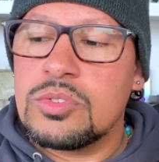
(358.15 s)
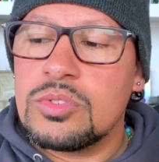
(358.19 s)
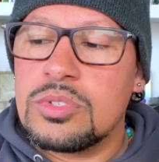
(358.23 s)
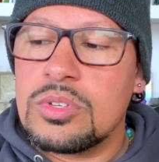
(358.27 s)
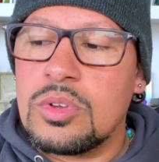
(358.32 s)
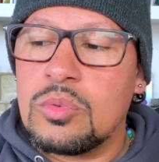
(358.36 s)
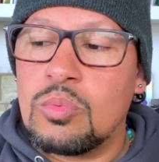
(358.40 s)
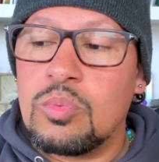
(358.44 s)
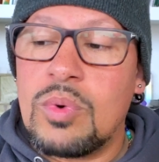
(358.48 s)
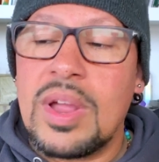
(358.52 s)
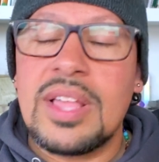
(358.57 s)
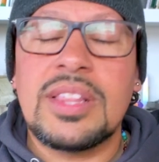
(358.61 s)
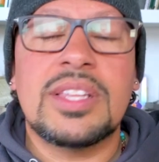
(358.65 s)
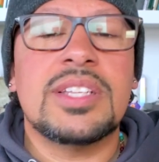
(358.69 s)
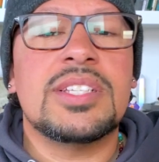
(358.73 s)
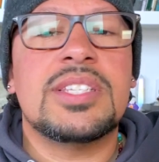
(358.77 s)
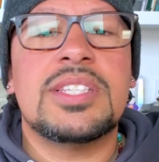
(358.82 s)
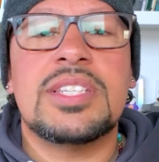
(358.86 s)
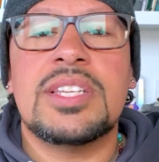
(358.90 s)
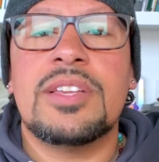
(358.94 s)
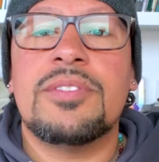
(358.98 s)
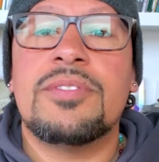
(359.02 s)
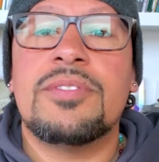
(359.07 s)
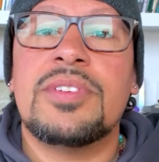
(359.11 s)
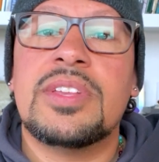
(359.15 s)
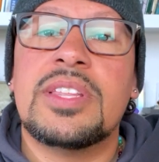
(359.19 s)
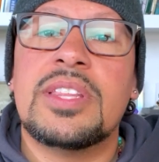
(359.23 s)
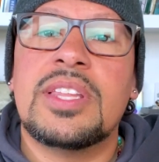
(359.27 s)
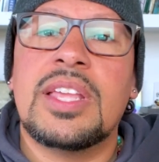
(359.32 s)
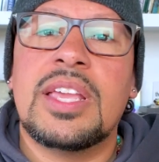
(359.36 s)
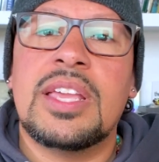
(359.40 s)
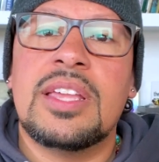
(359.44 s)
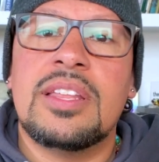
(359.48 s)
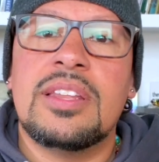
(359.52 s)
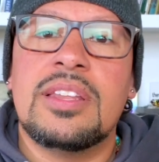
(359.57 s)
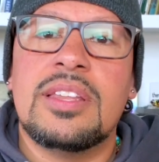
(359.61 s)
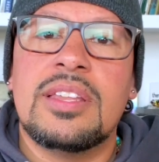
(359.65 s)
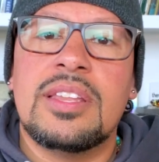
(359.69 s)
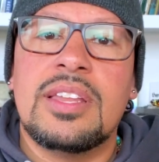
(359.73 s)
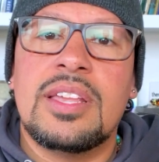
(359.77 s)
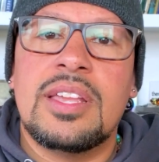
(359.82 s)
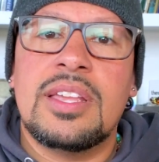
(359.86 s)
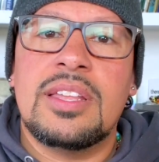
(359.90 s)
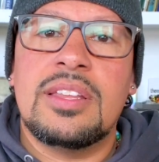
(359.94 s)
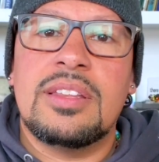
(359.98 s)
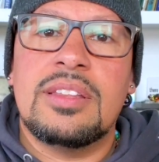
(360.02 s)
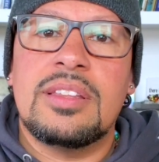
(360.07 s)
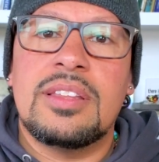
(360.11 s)
relative
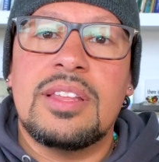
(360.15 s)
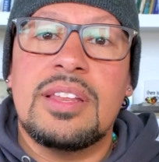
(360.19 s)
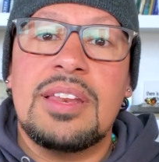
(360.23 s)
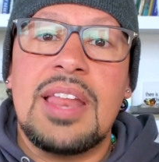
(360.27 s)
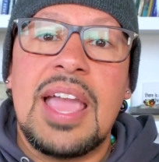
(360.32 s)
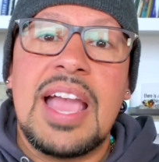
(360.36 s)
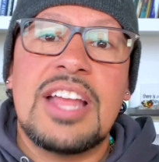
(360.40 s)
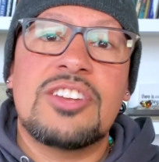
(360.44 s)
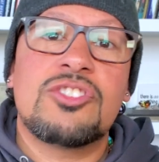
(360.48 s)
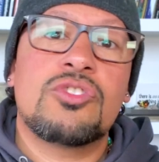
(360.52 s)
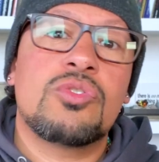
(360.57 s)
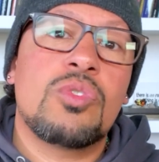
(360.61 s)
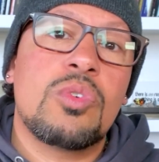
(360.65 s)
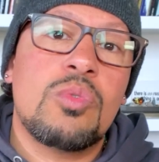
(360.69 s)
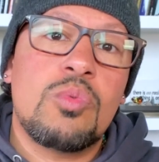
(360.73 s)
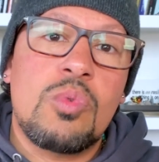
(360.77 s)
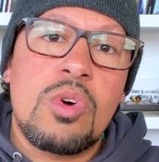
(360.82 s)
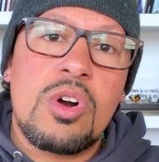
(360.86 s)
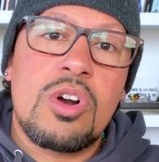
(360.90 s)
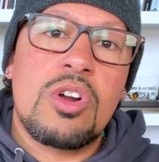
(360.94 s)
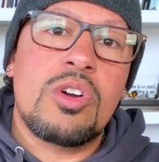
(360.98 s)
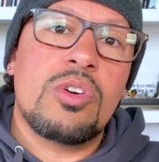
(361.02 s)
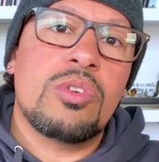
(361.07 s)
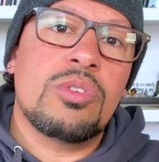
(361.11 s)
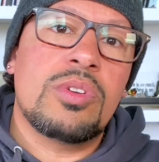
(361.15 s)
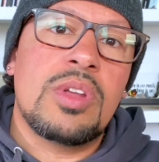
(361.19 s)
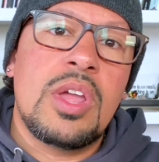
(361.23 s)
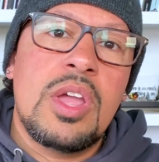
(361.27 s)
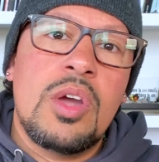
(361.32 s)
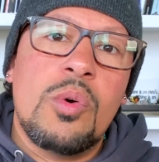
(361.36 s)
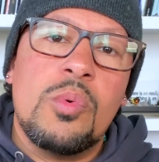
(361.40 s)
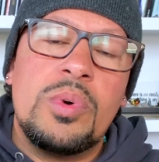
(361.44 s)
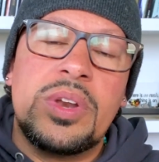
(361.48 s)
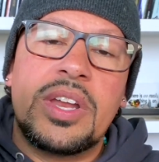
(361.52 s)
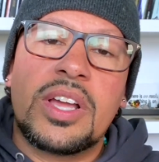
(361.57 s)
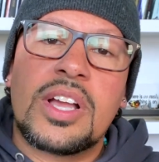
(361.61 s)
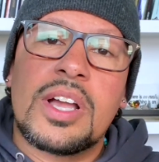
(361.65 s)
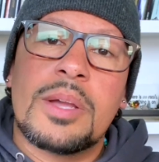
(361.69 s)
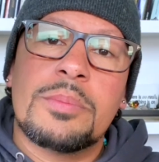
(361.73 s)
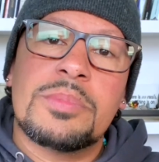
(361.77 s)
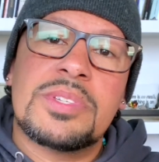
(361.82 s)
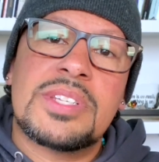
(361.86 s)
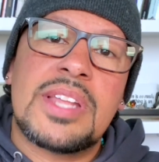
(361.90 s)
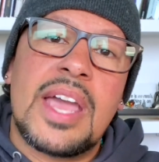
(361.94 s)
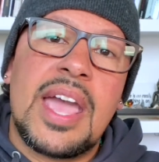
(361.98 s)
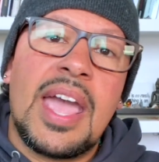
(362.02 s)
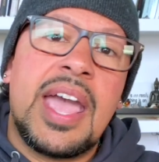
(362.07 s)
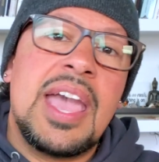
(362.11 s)
in the natural world when it
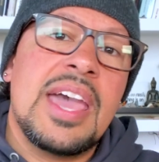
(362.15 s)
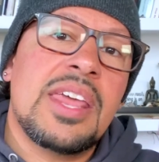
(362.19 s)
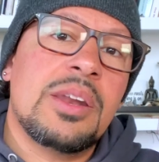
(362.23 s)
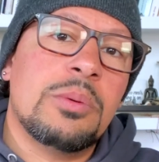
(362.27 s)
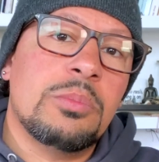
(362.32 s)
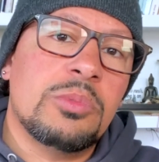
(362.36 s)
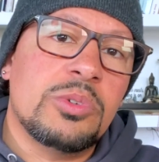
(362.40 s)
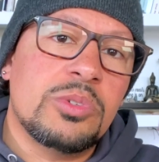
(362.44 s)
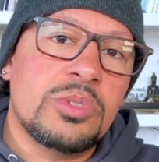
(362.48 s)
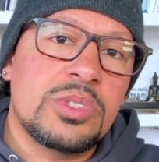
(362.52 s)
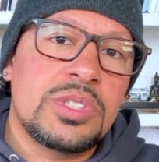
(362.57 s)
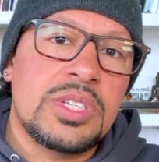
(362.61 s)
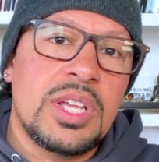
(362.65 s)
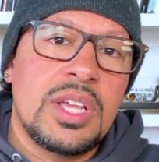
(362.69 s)
comes to animals